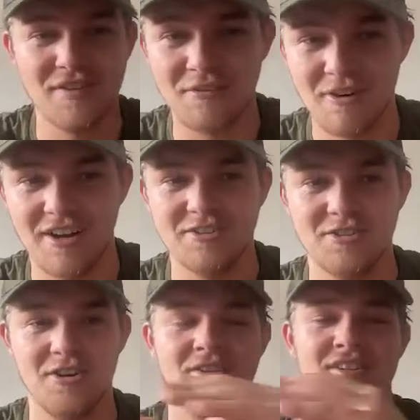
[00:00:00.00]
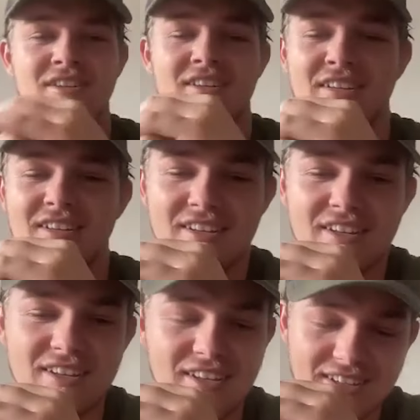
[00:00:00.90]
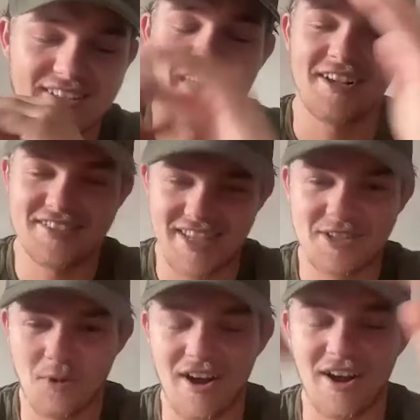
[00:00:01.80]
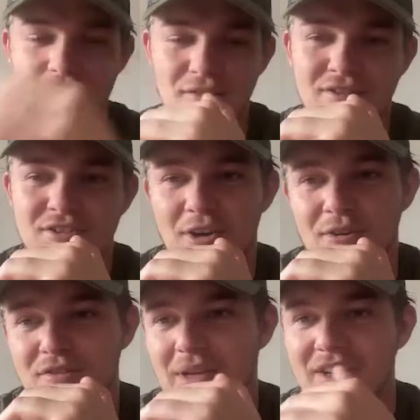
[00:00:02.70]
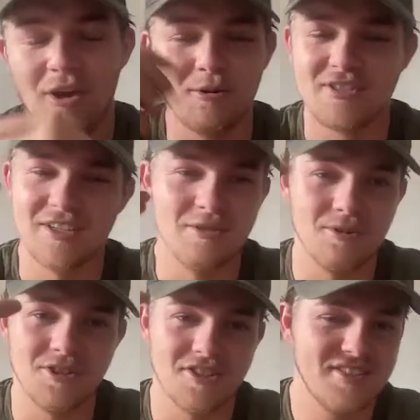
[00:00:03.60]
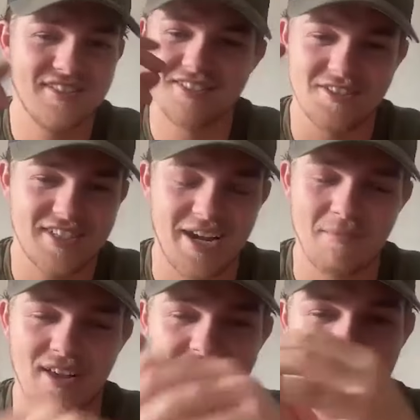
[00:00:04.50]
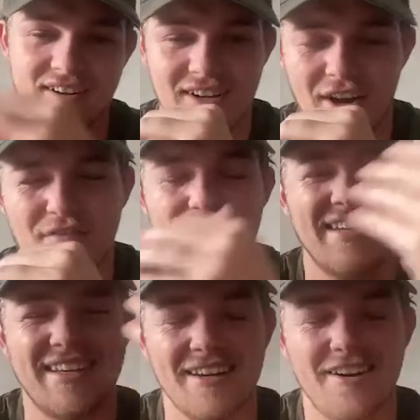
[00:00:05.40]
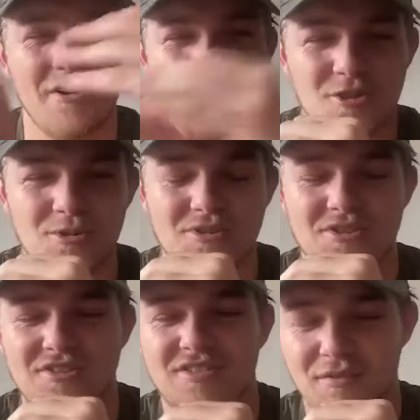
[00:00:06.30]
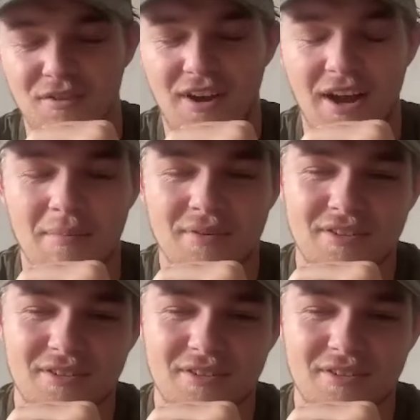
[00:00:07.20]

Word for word: around, you know. That's that's what I love. So for me, no signal just just came like that. And I think it kind of suits the vibe